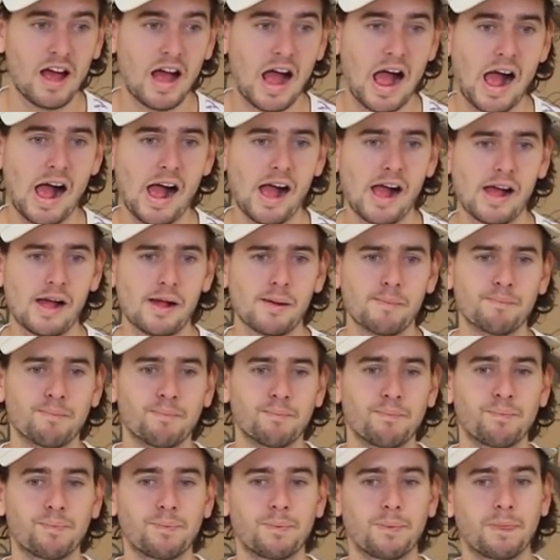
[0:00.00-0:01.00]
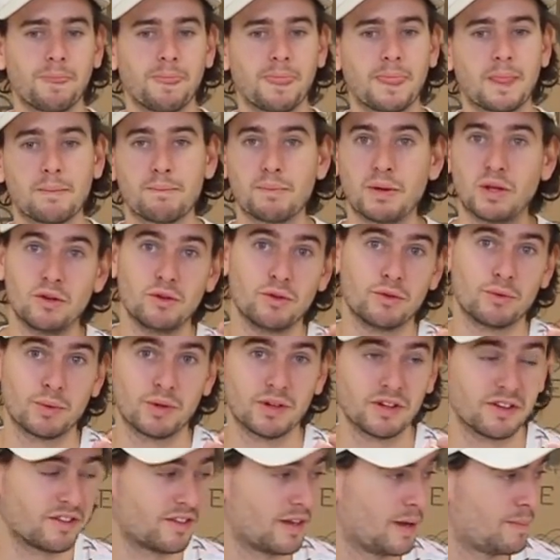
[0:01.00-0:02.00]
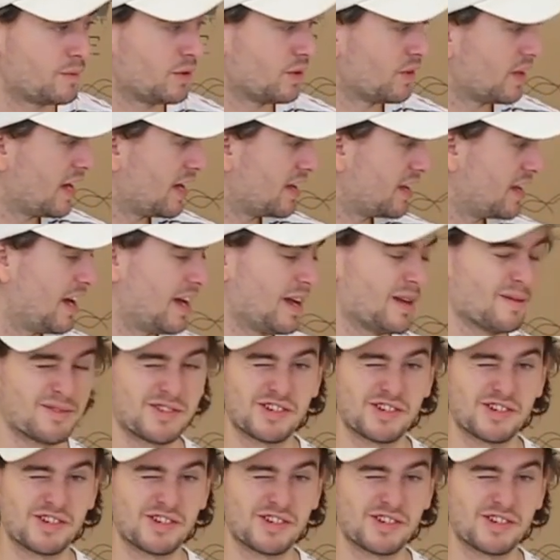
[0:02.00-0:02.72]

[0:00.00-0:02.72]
But you wouldn't have stepped on that yet.